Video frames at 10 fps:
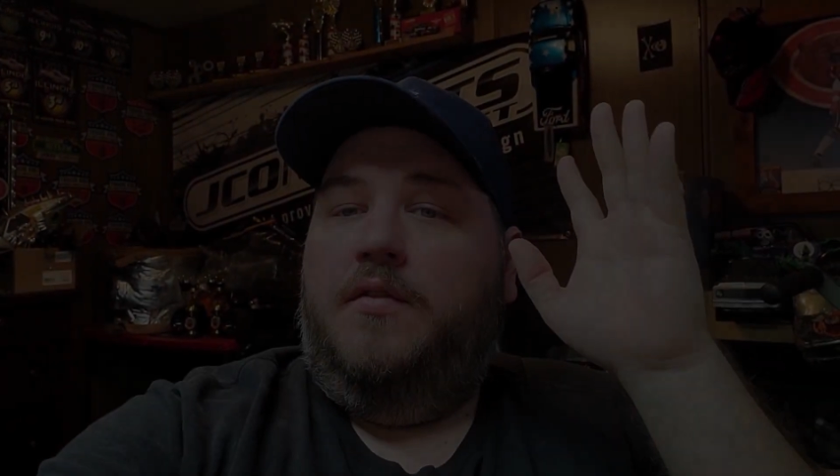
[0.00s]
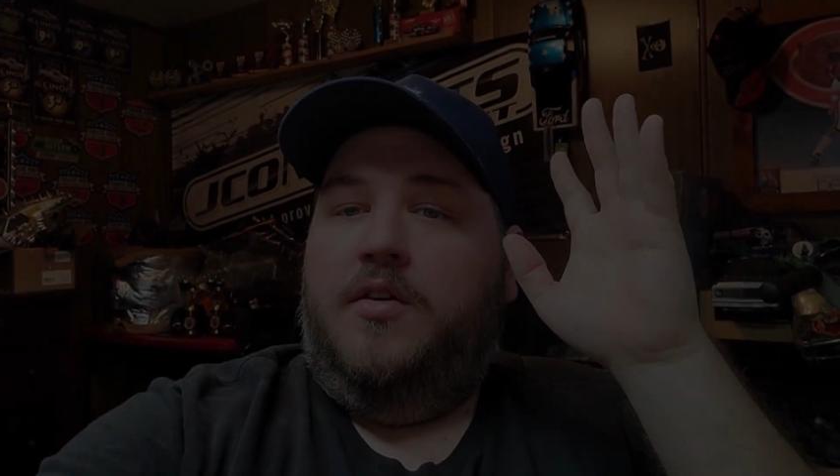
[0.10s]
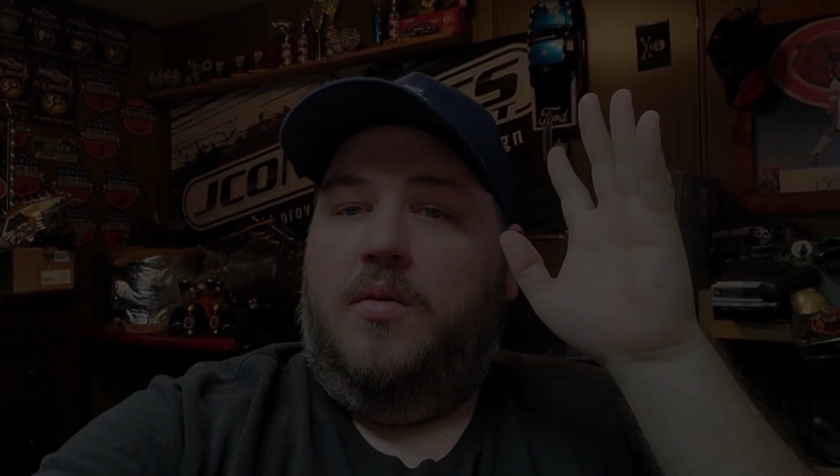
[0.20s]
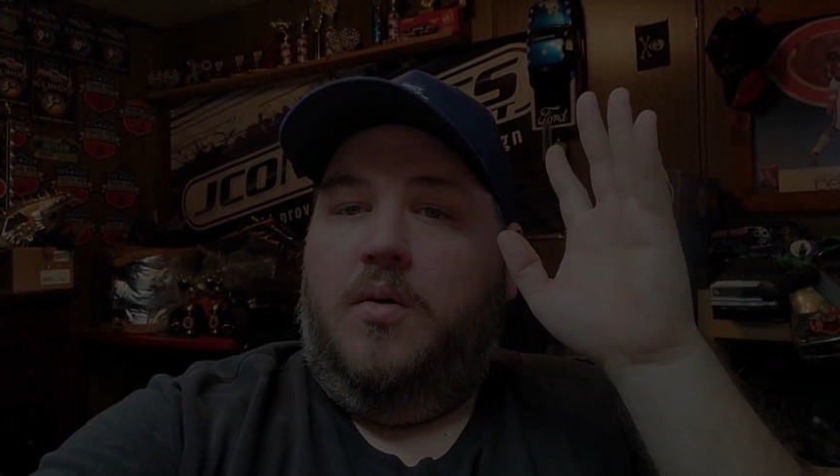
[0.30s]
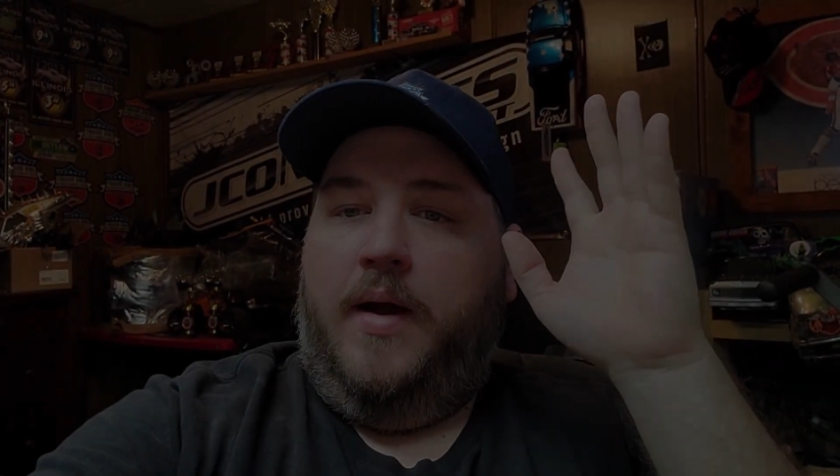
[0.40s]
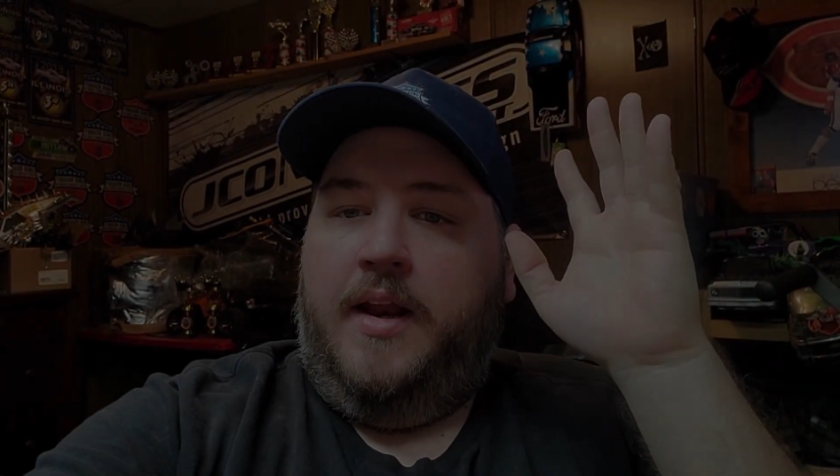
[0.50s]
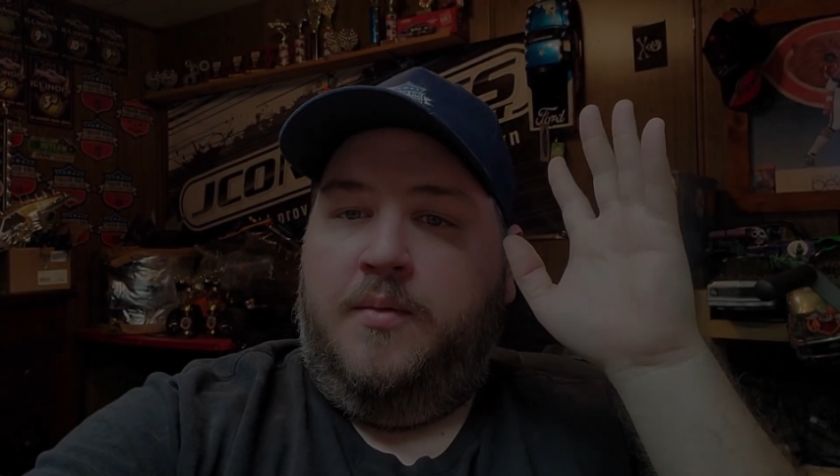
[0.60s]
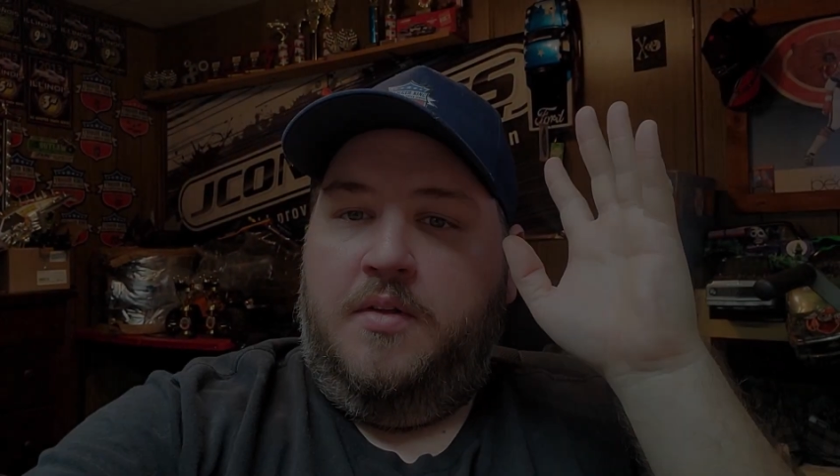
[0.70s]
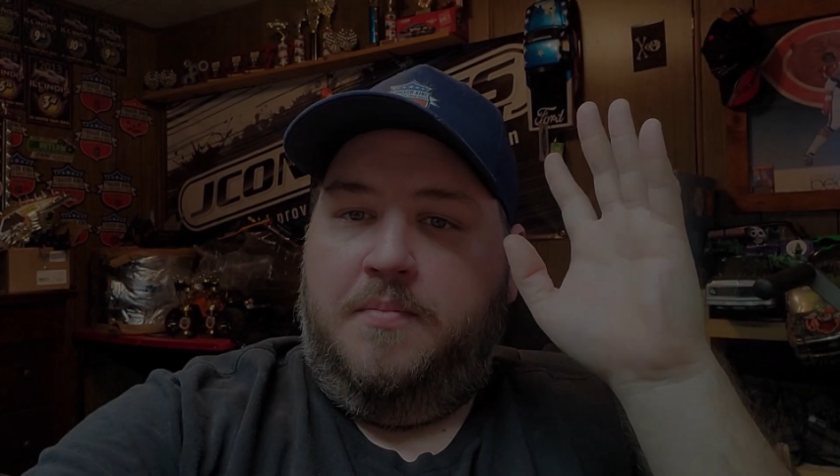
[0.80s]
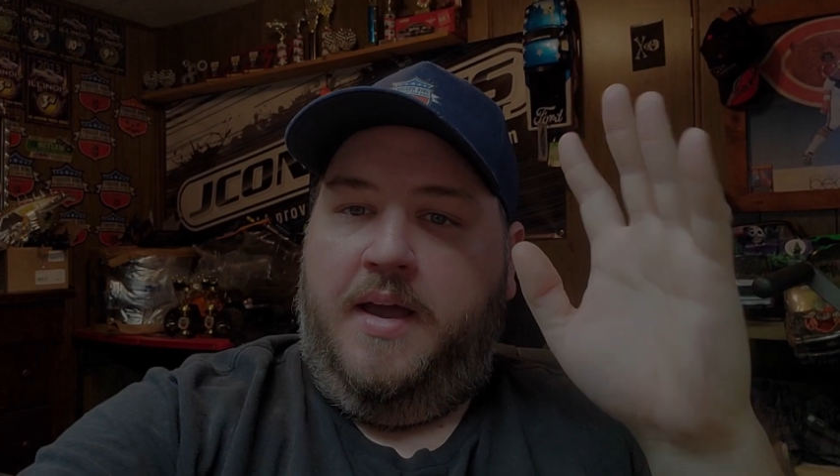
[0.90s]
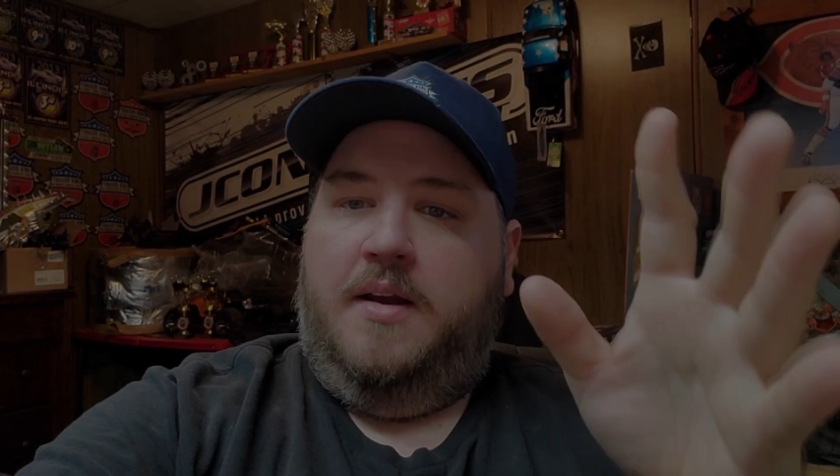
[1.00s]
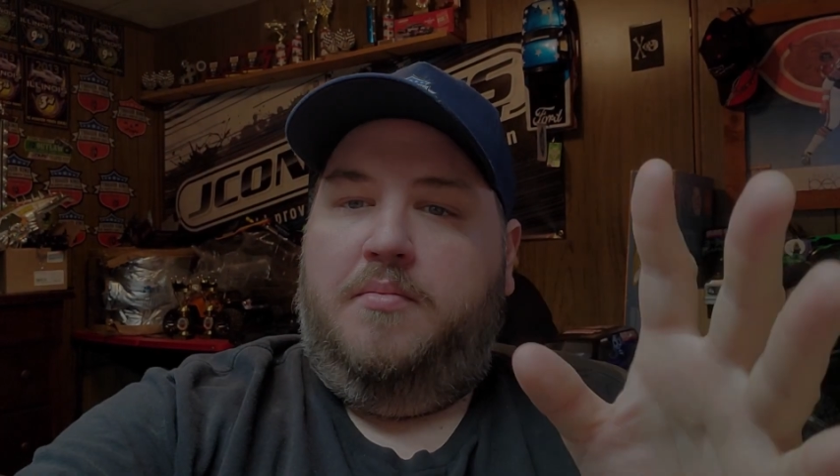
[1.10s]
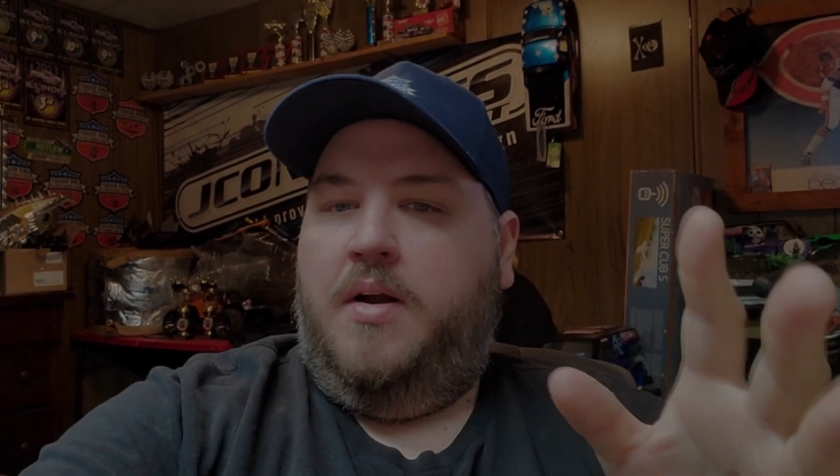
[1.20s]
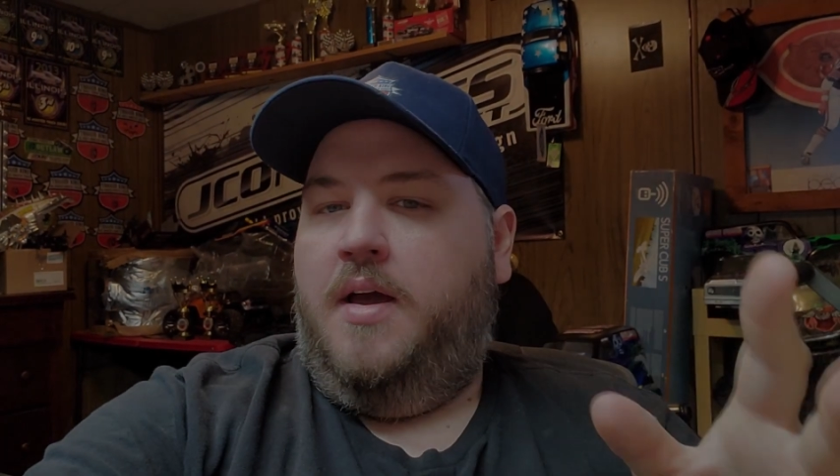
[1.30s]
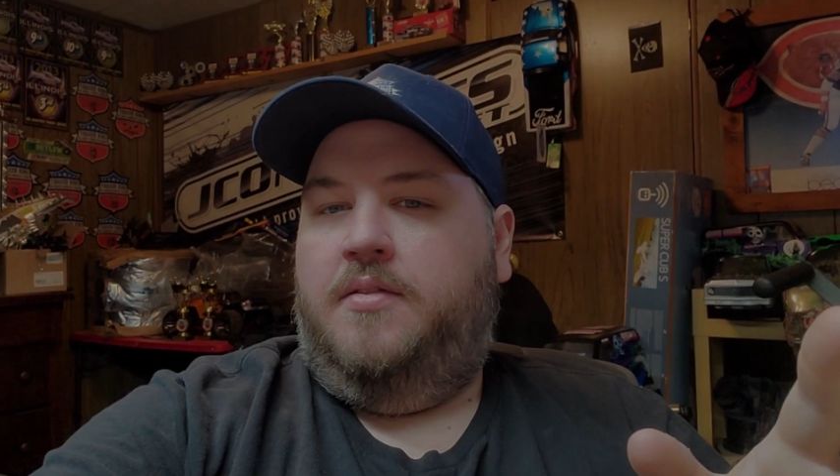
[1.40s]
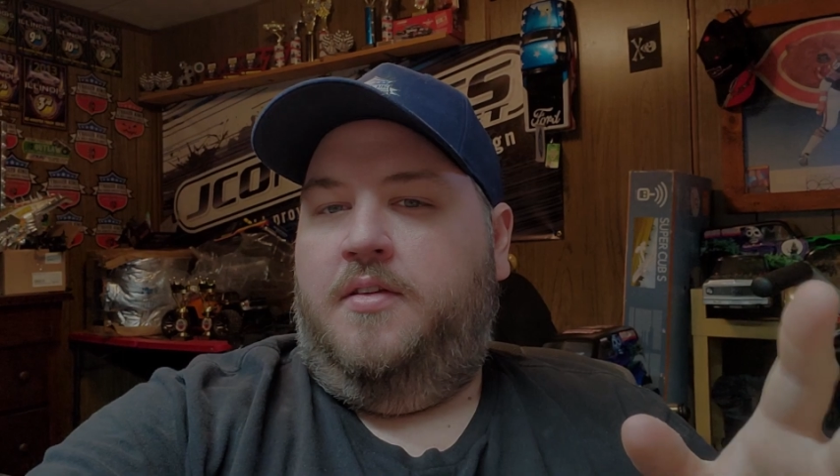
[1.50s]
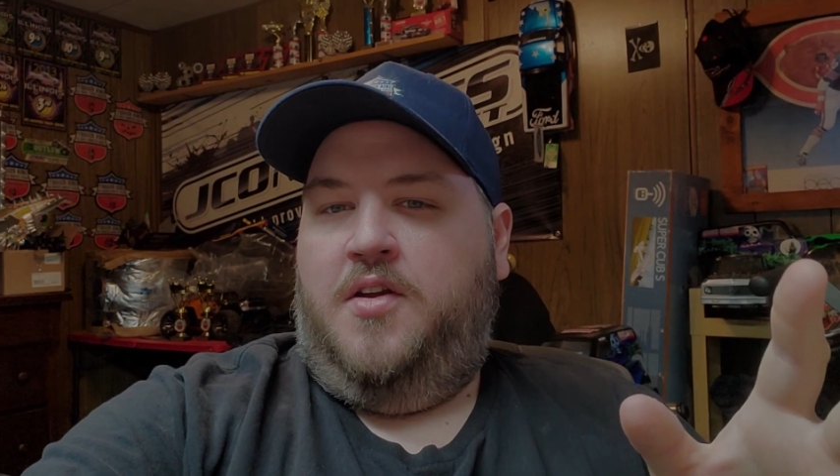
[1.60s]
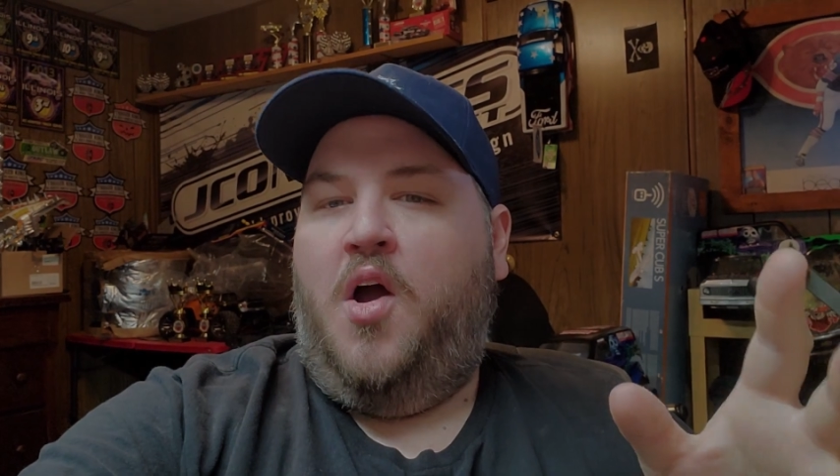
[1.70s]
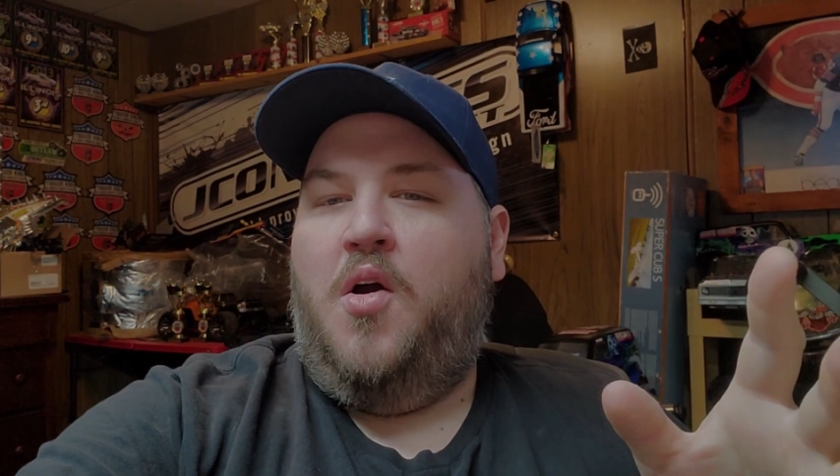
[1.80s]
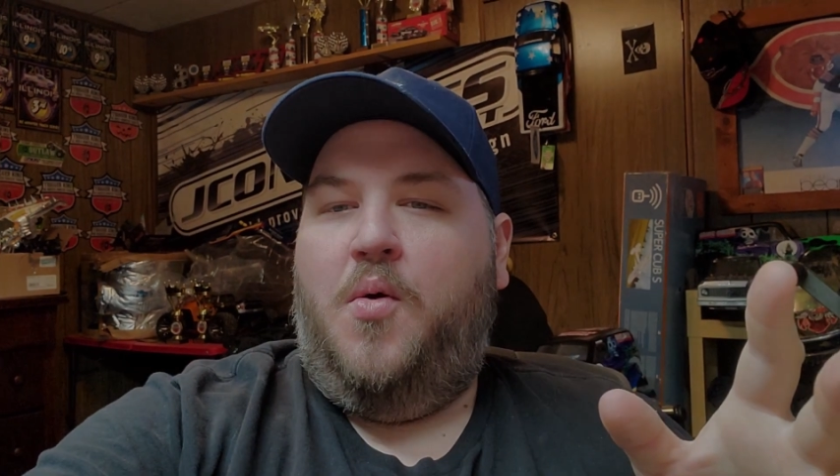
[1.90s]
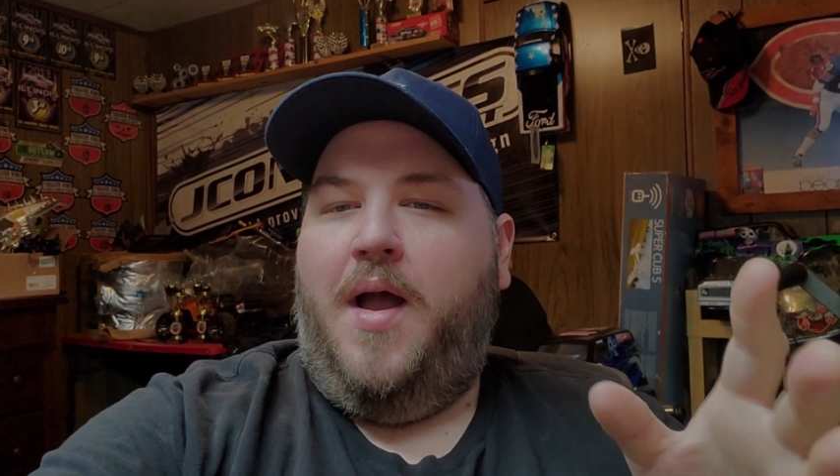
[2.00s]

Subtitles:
you are waiting with bated breath to know